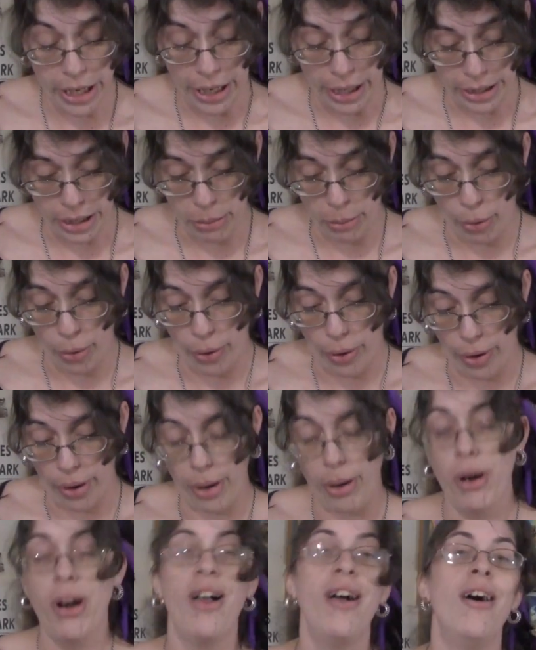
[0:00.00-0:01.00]

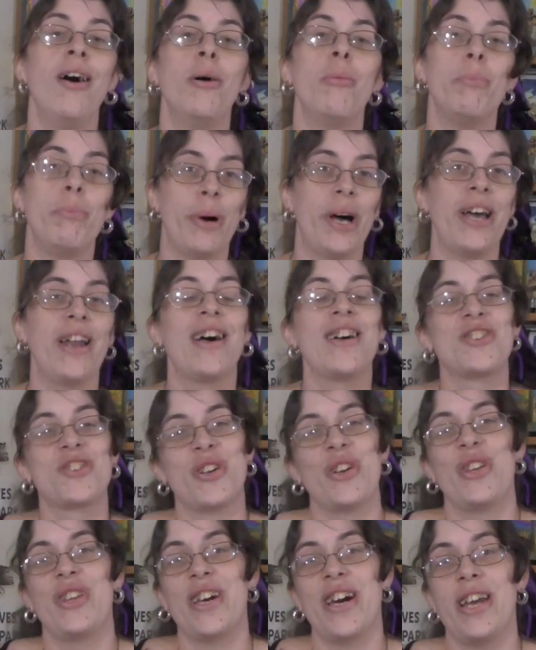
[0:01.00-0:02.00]
anymore, but I'll
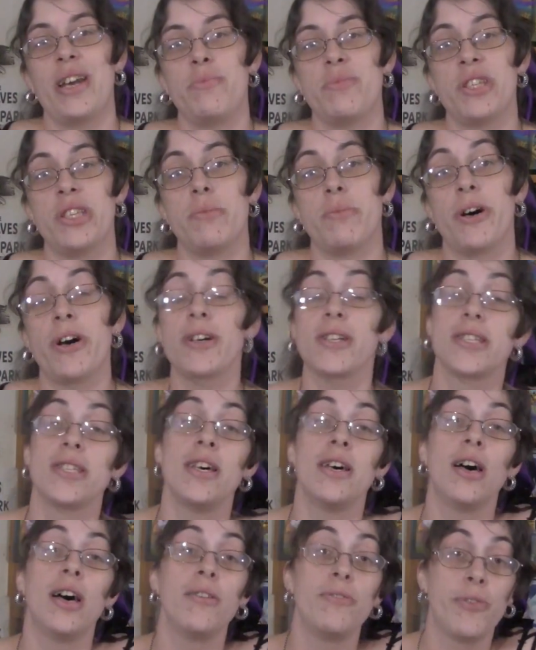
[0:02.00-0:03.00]
show you the items in the box.
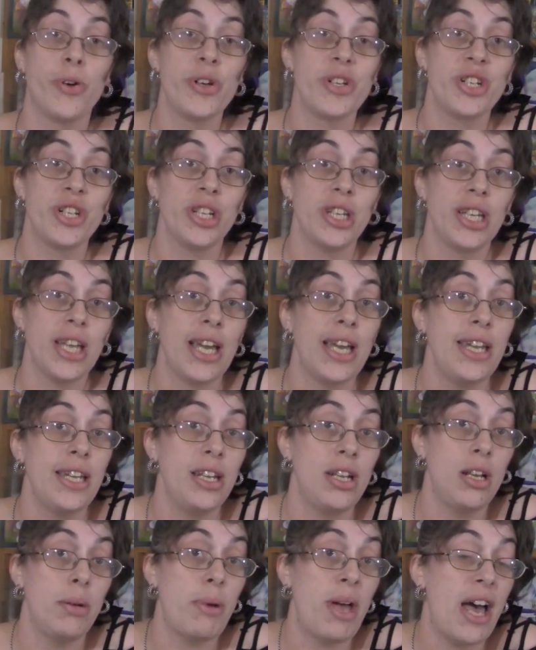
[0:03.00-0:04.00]
Unfortunately, I
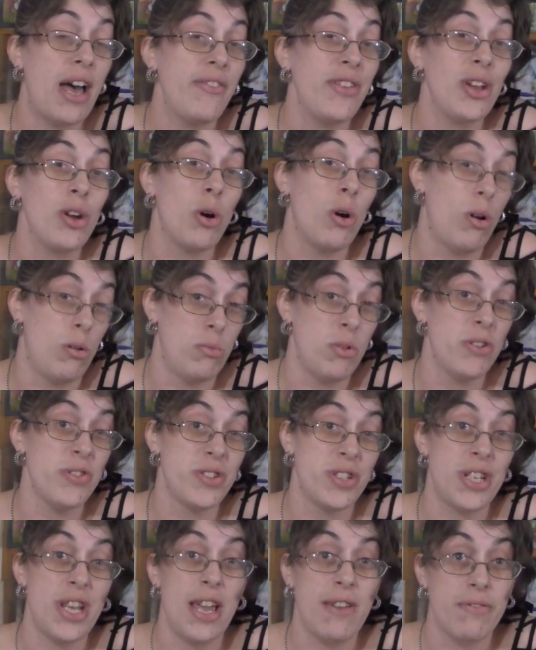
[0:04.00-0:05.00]
ended up having
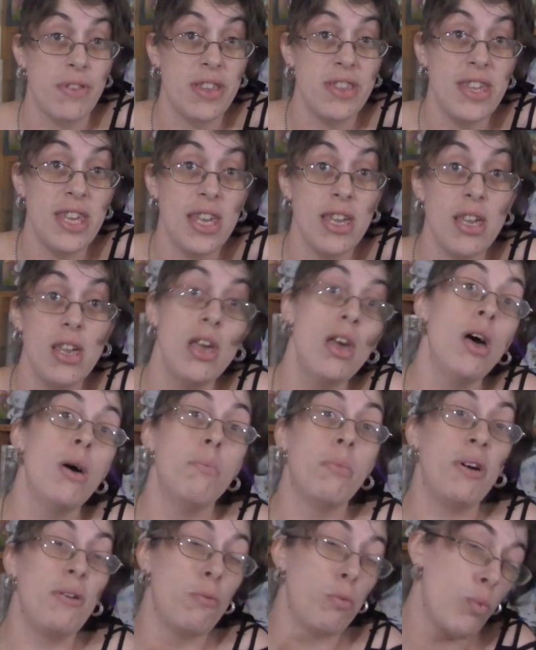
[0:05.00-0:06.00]
almost everything,
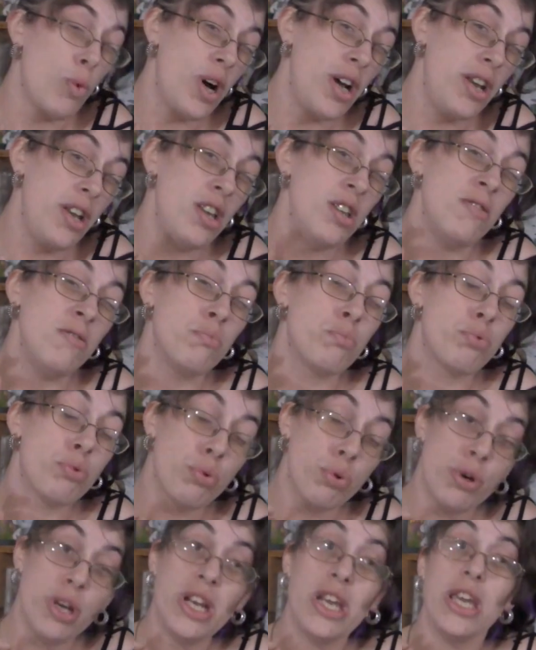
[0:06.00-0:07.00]
but one
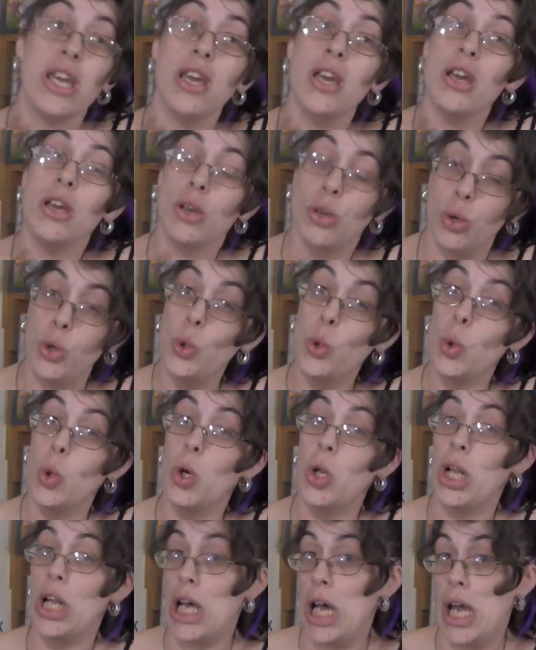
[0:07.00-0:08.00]
pretty
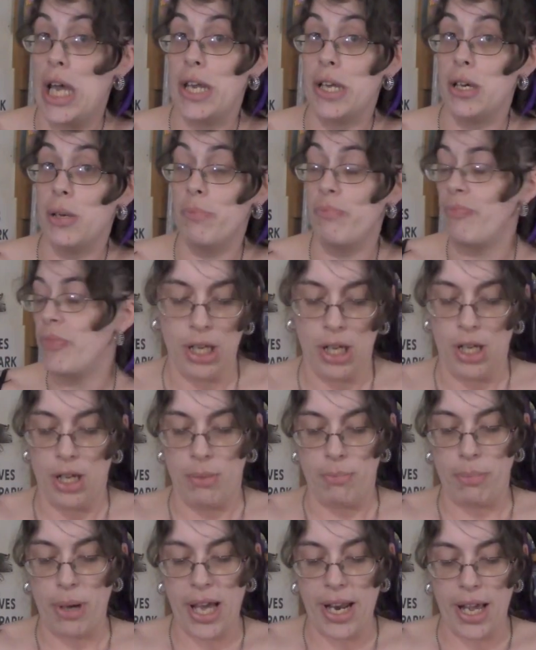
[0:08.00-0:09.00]
cool item.
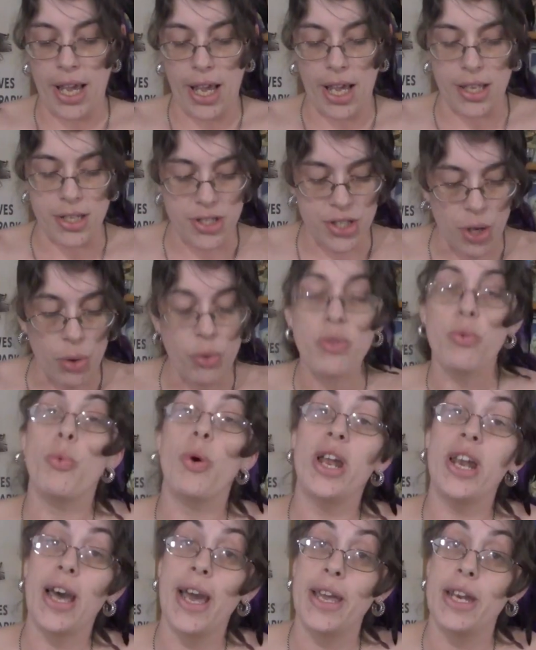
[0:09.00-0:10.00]
But so the
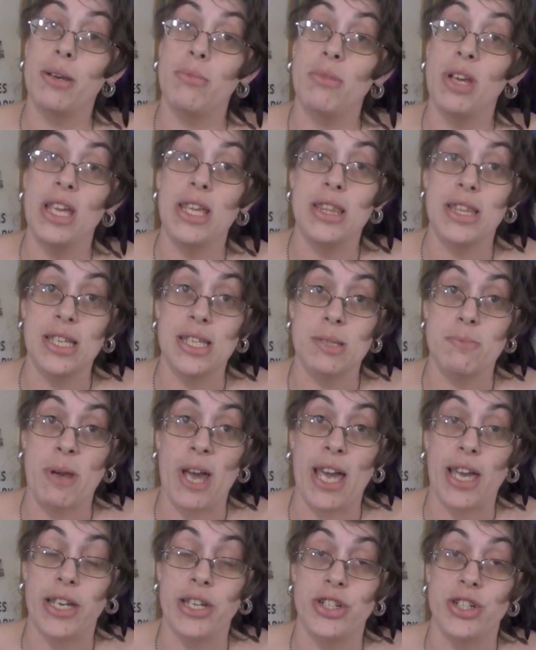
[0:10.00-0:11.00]
one item in this
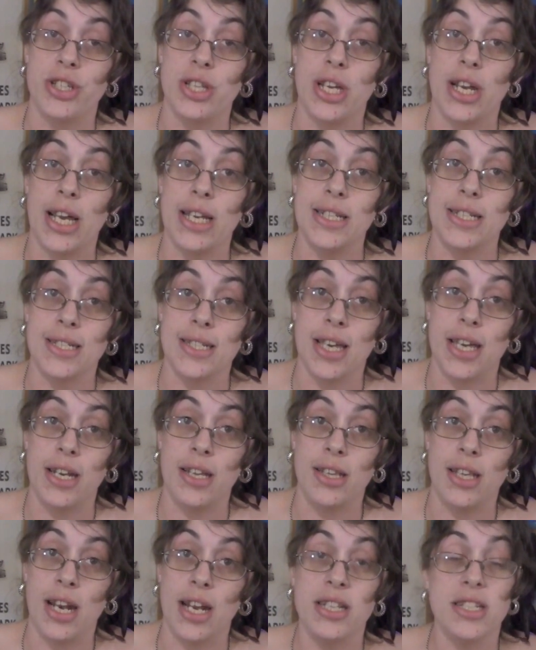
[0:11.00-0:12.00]
package that I
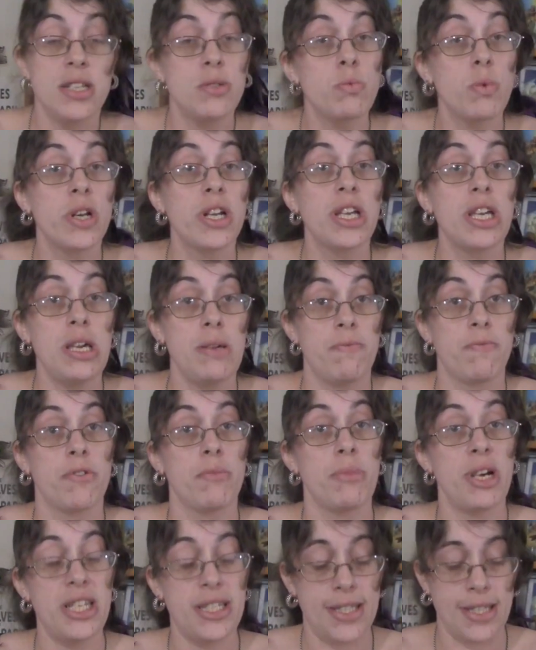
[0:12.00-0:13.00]
decided that I did want to keep
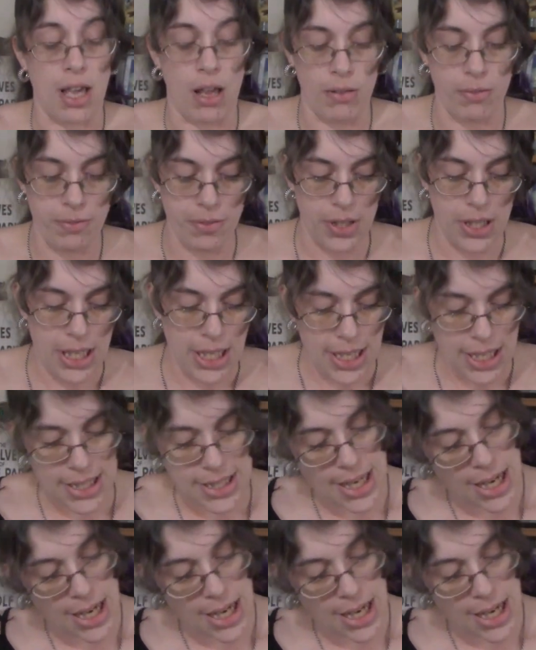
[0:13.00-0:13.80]
for myself is